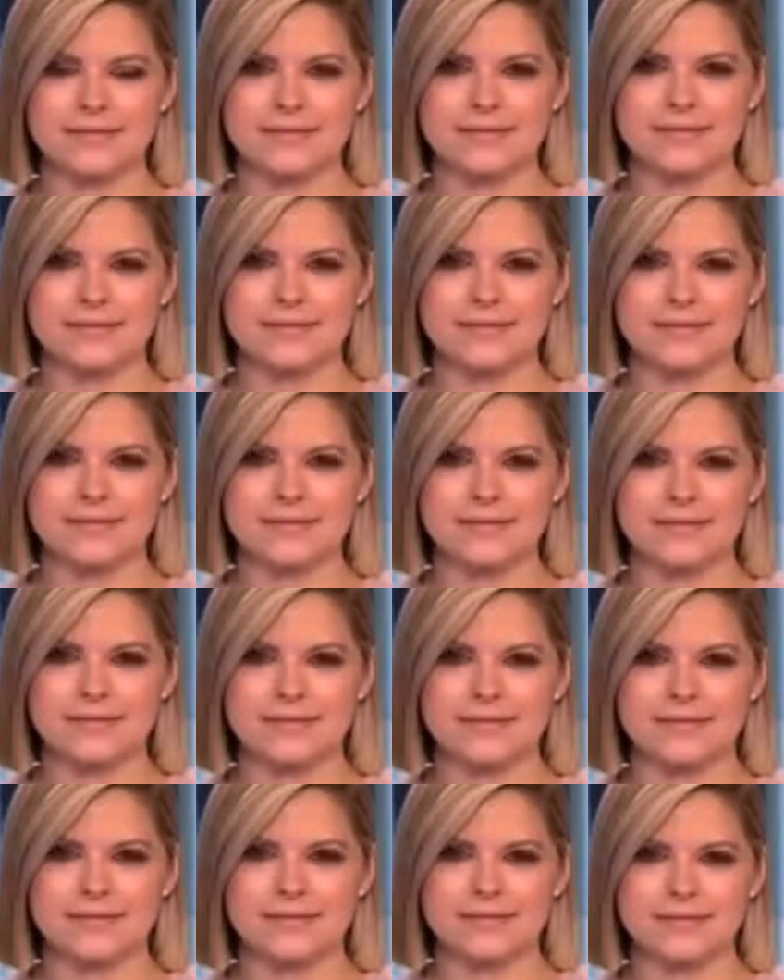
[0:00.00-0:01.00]

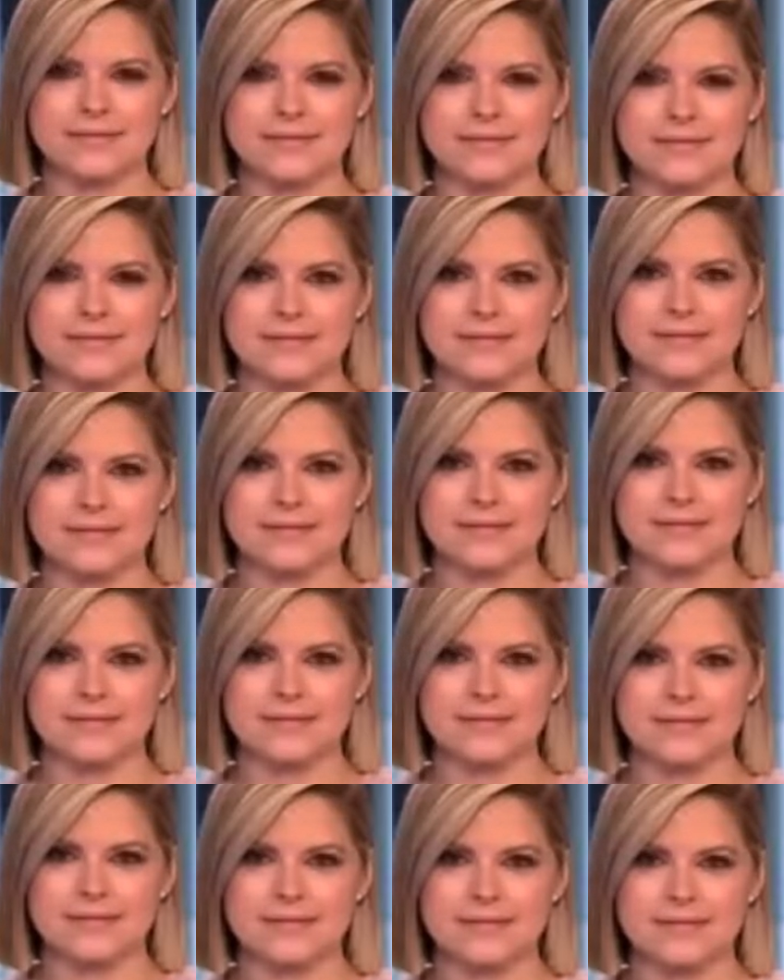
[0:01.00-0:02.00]

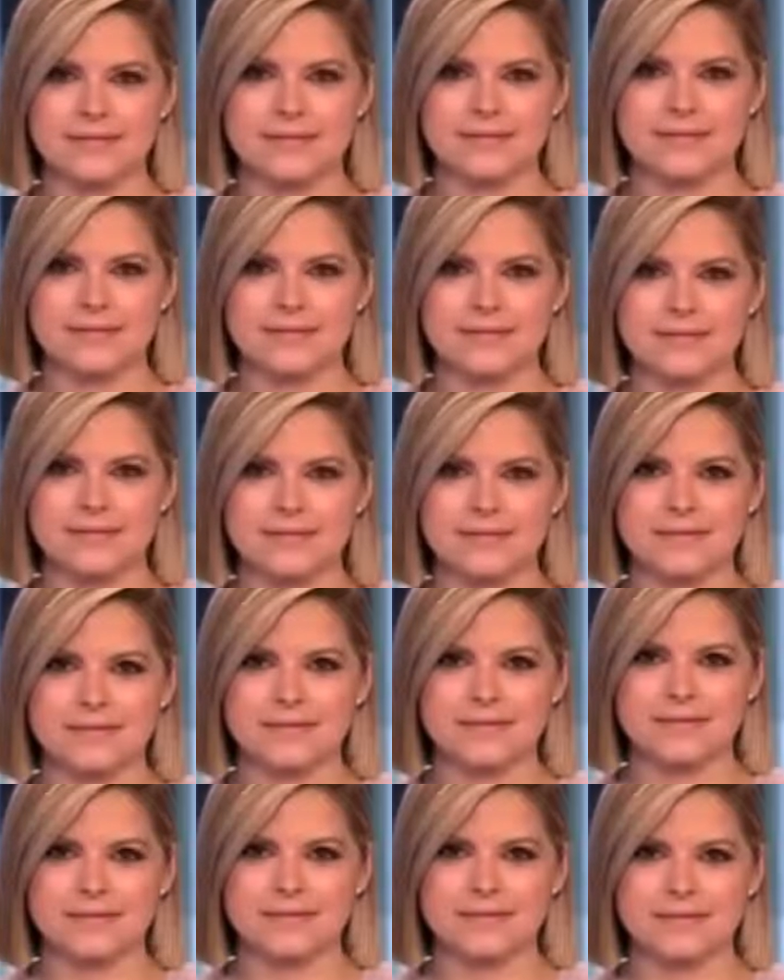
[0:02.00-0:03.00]

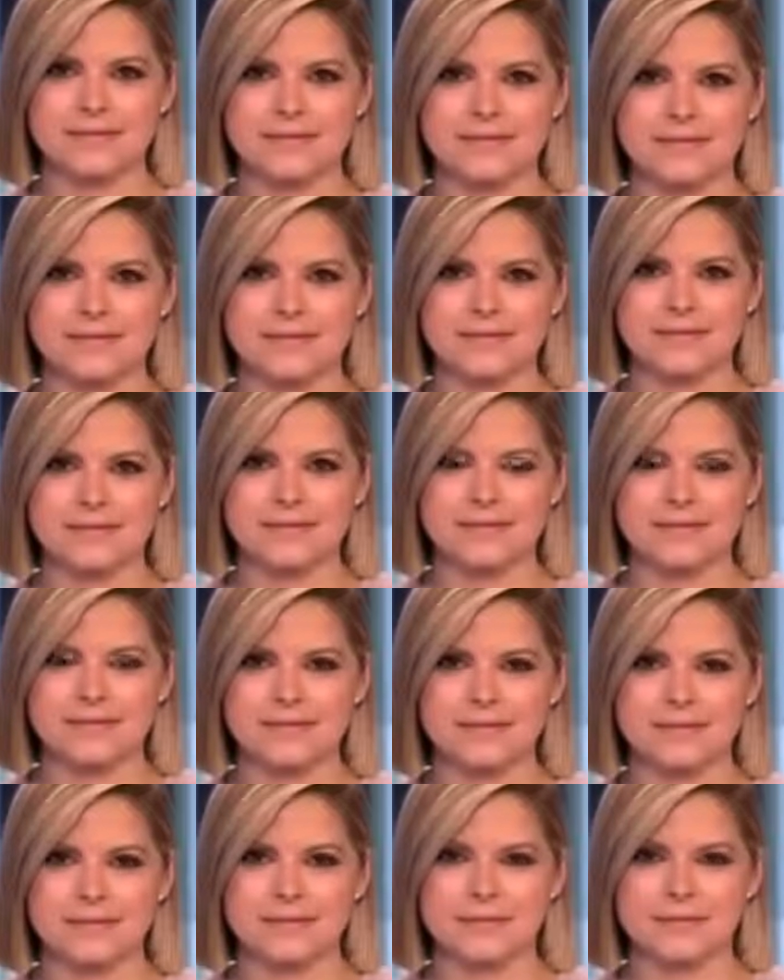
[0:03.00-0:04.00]

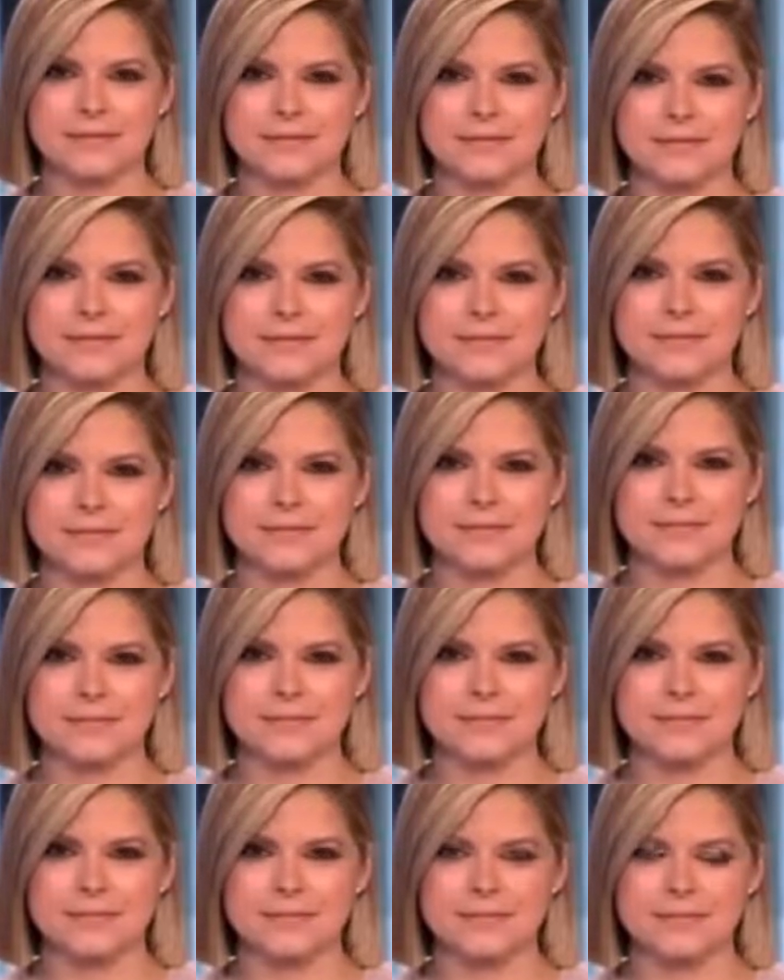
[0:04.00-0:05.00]

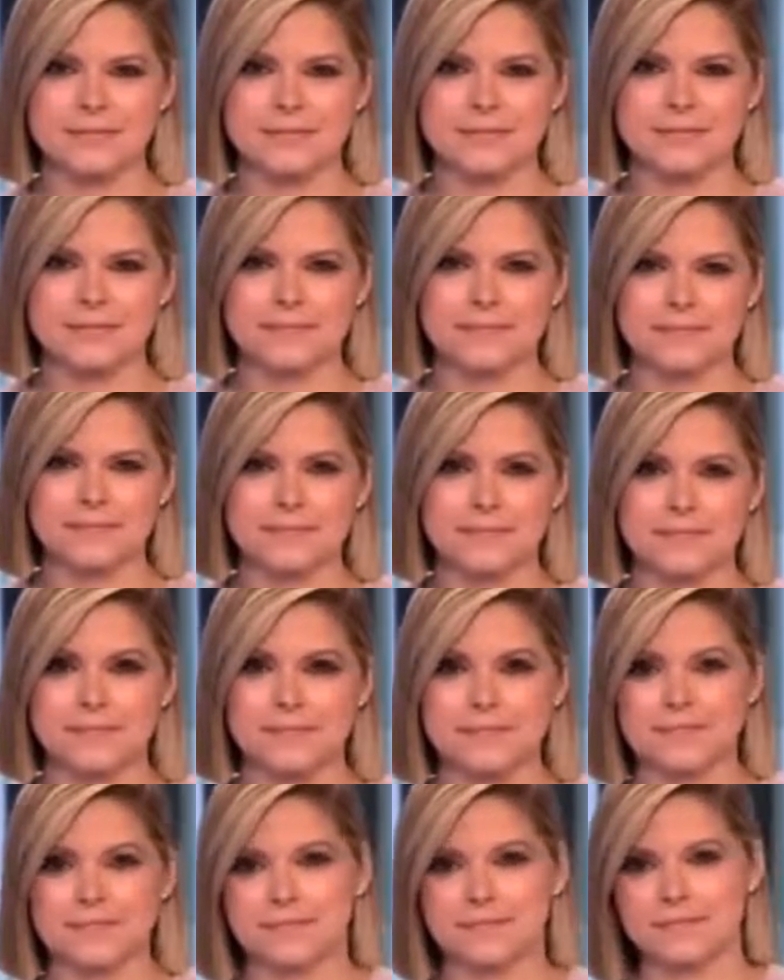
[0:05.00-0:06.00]

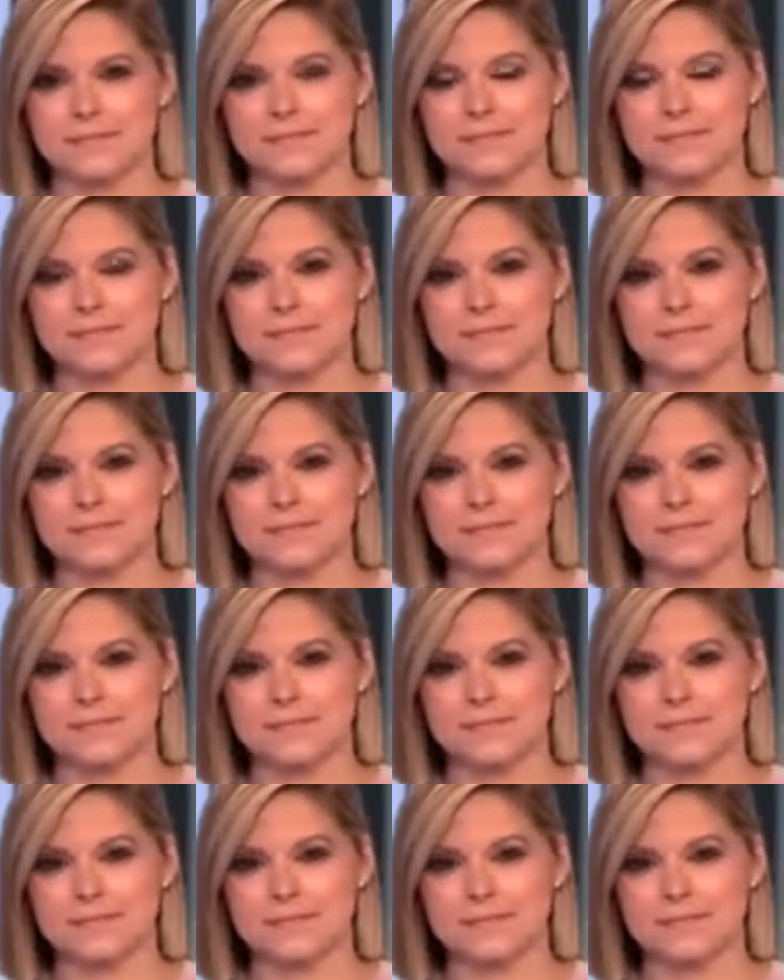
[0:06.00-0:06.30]
(silent)